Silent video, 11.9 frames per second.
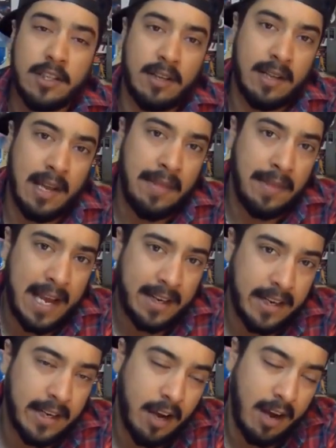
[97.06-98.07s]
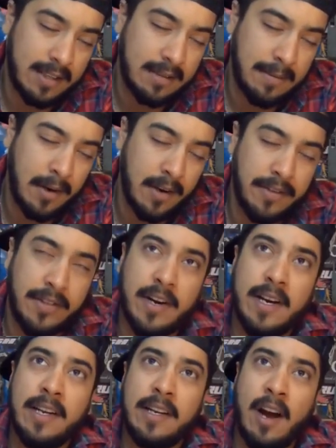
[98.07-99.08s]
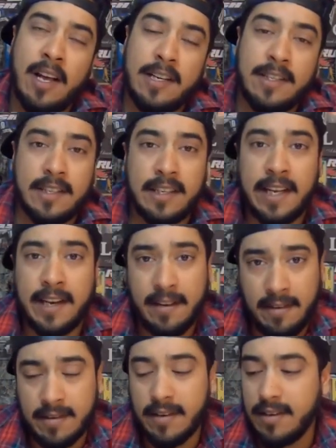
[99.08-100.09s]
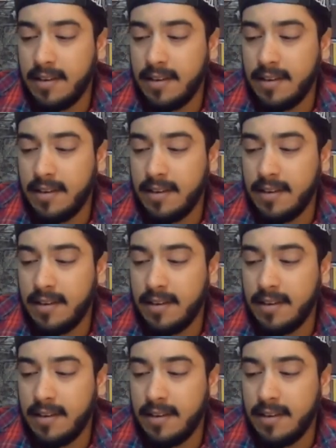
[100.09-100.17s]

So, and that kit costs about $30 Canadian.